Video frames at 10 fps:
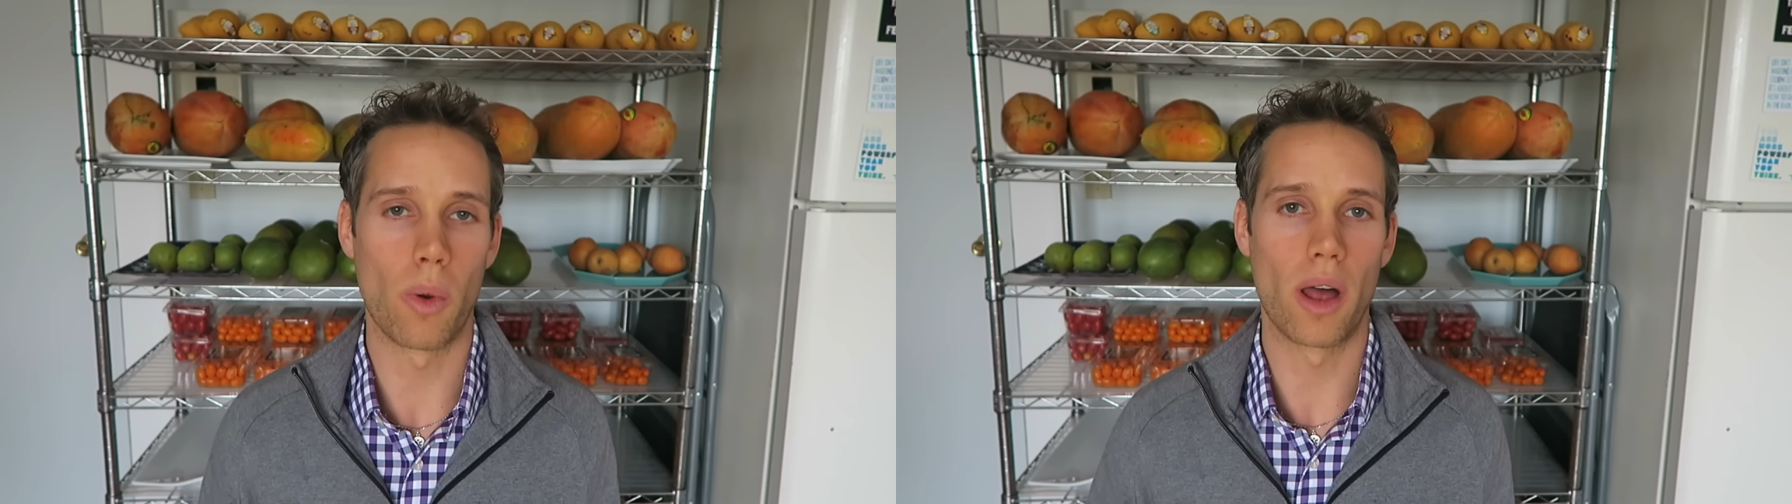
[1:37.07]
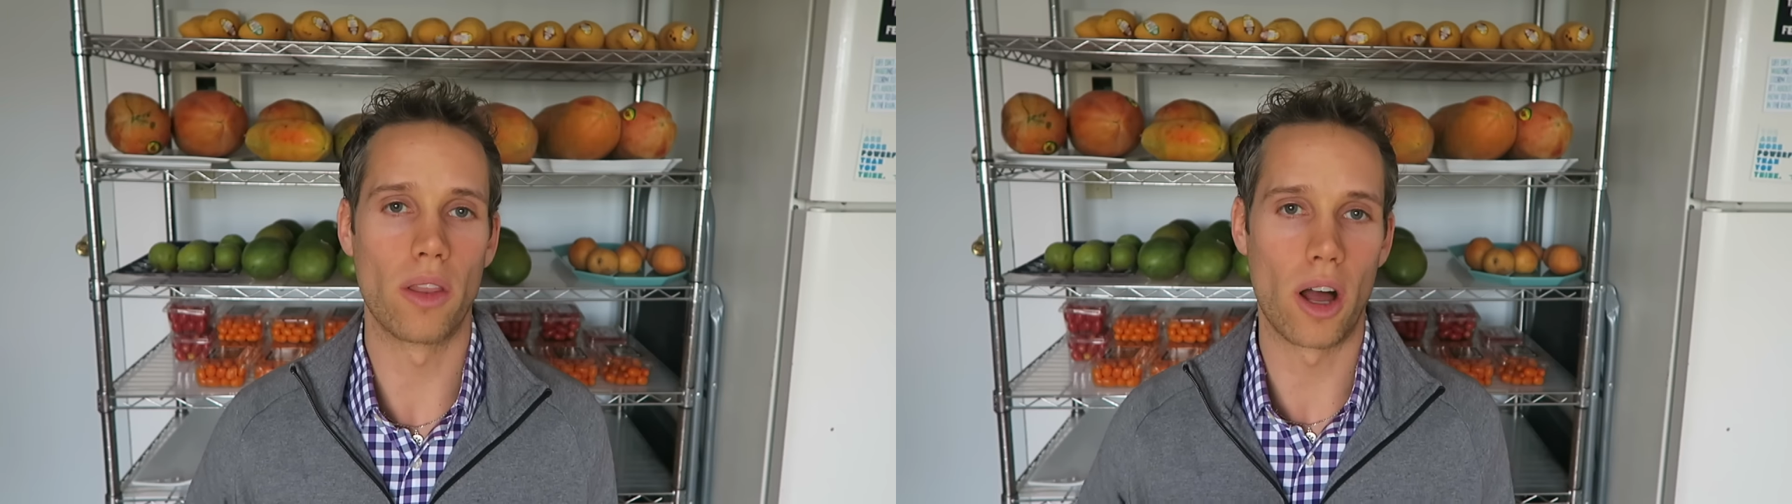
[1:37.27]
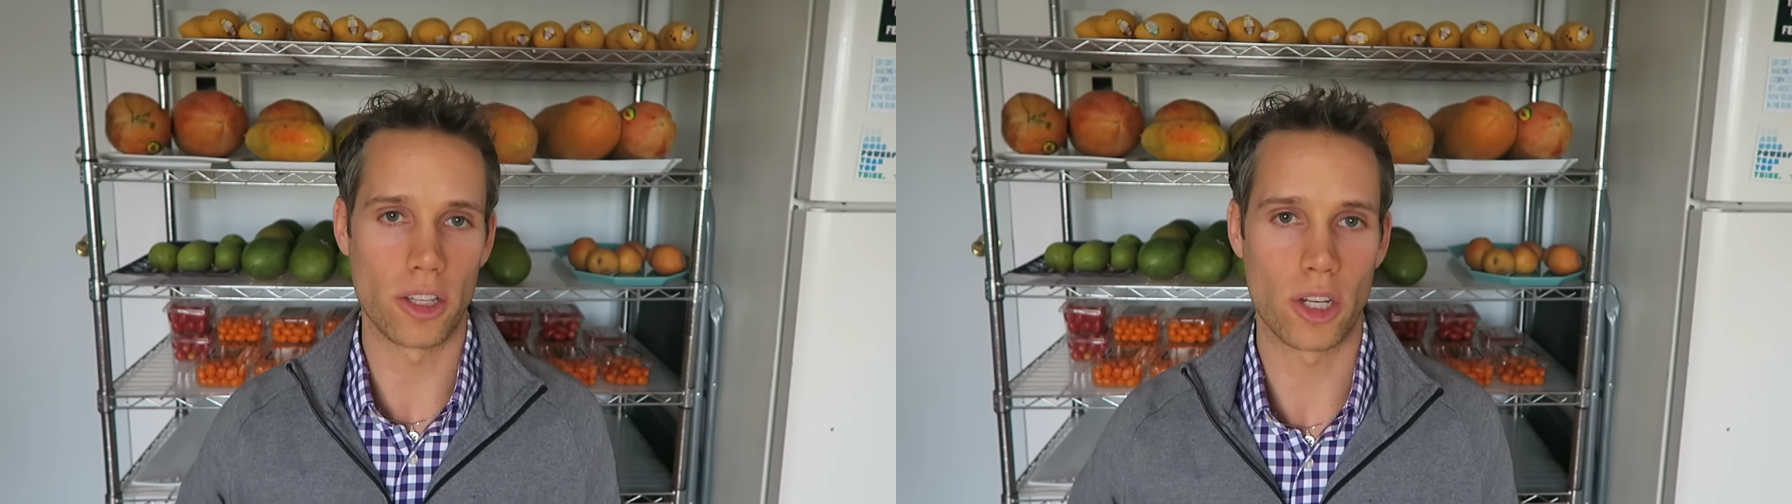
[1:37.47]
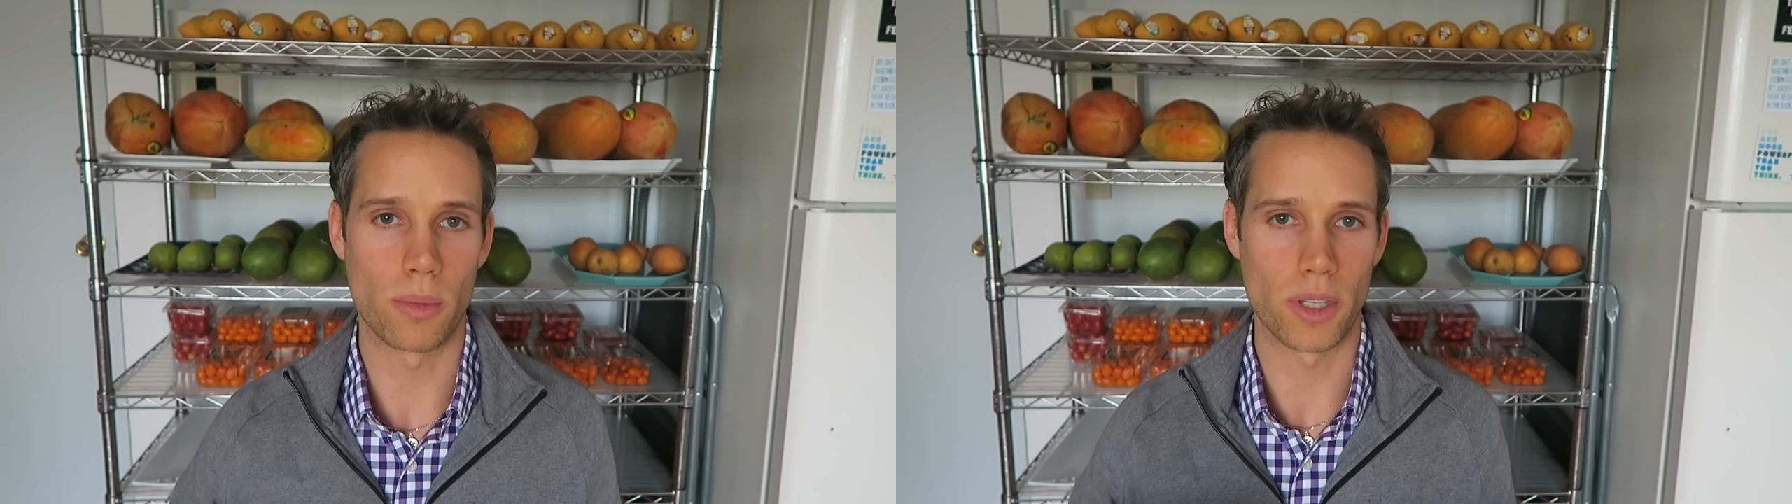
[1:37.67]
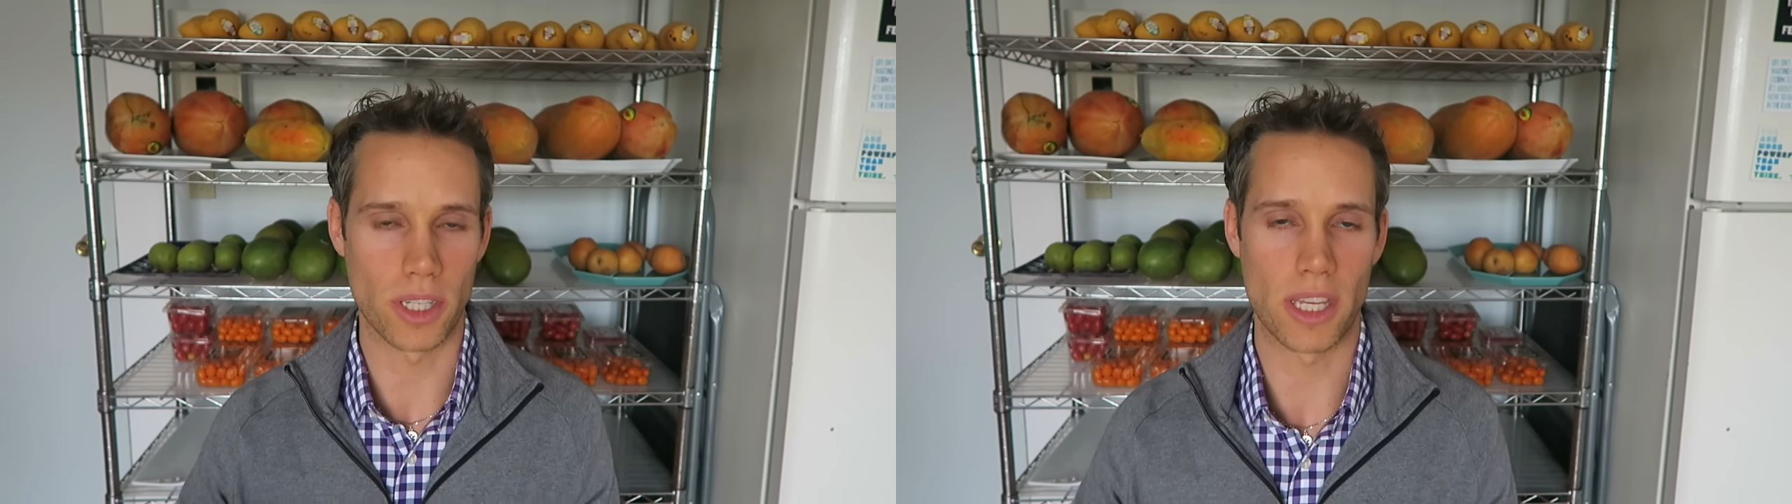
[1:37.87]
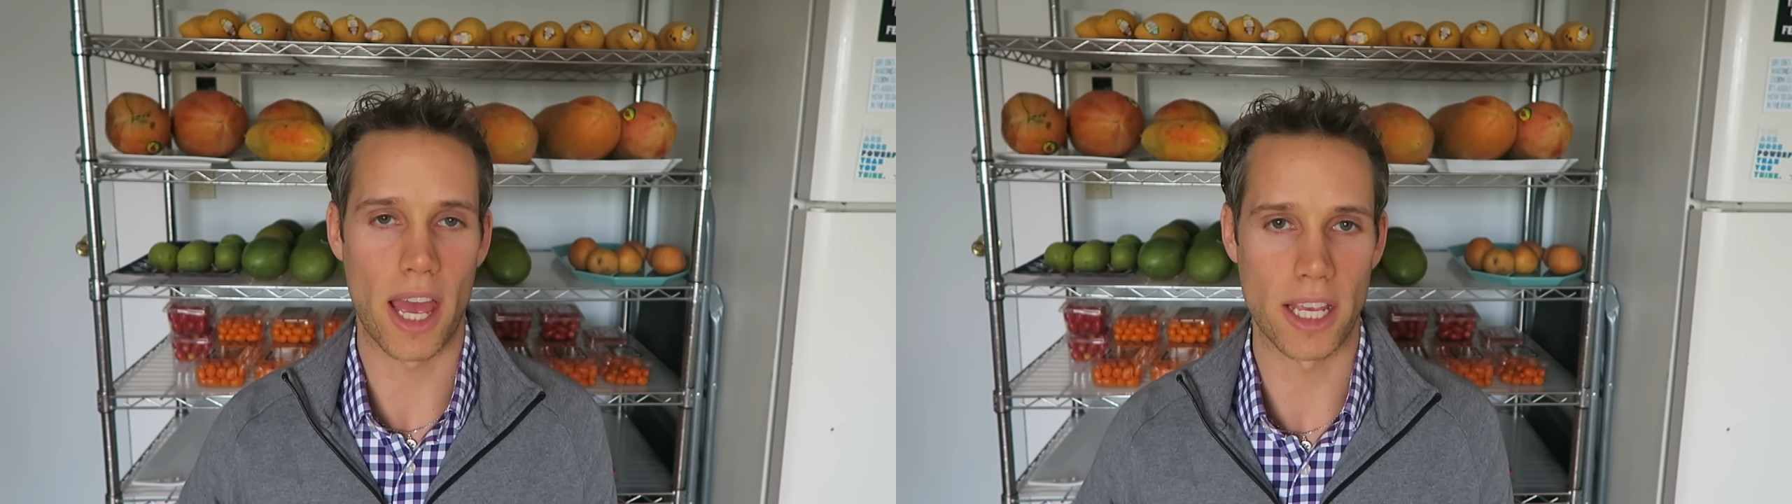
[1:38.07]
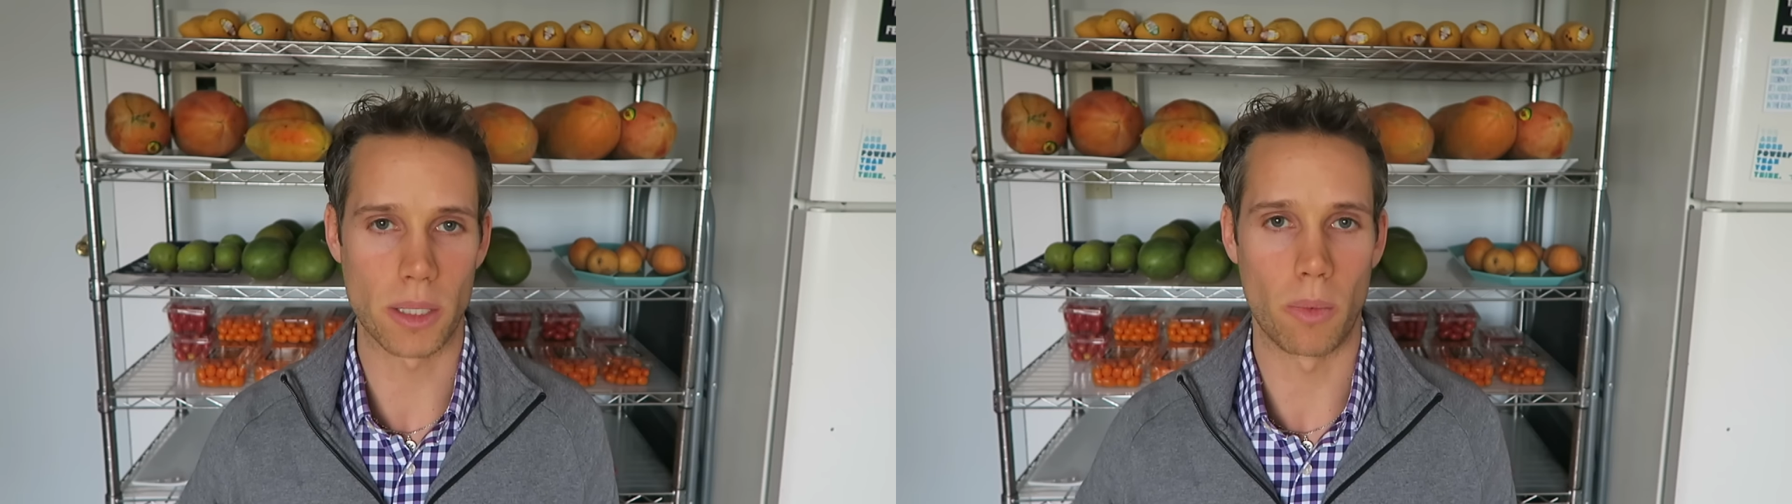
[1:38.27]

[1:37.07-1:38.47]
want long-term success.